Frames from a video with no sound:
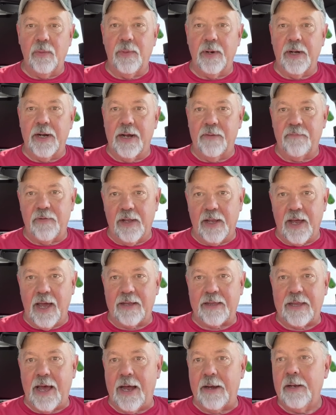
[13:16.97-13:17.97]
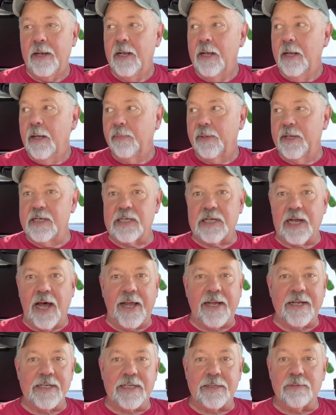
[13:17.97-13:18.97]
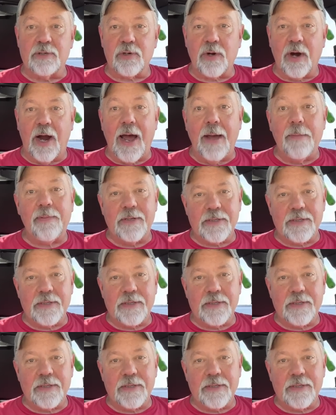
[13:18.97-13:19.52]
But uh, if you like that, please like and subscribe.